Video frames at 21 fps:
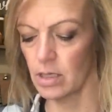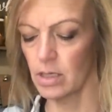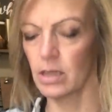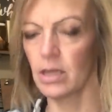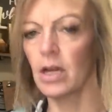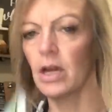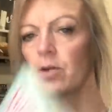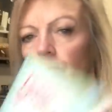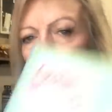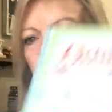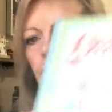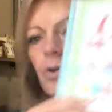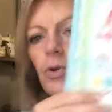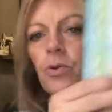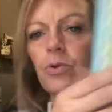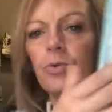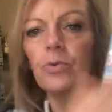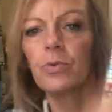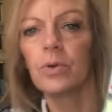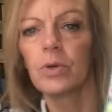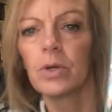that
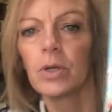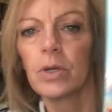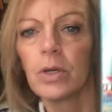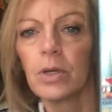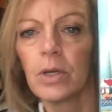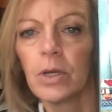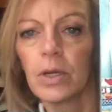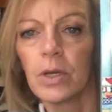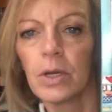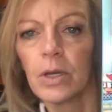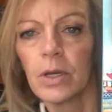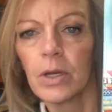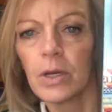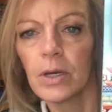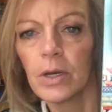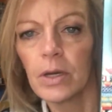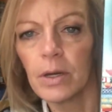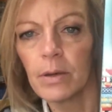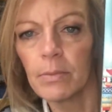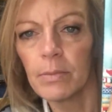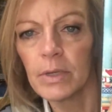row,
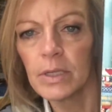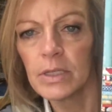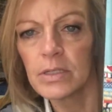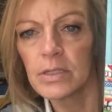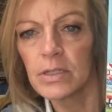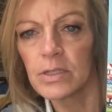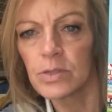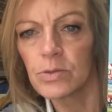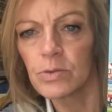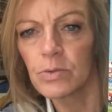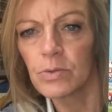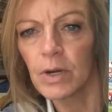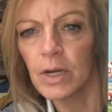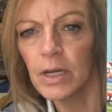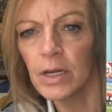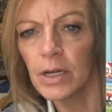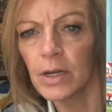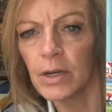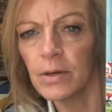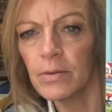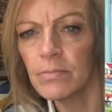um, is this one right
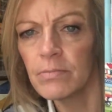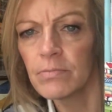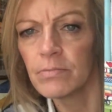here.